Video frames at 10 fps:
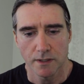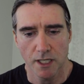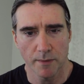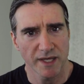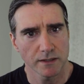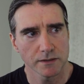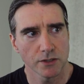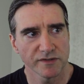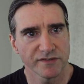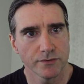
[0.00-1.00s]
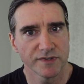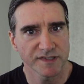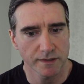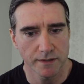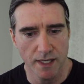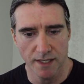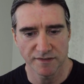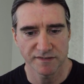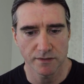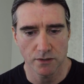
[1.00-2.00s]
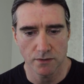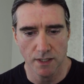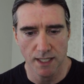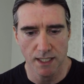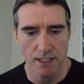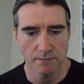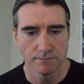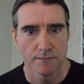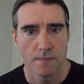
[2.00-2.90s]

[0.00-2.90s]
That only goes through Sunday, so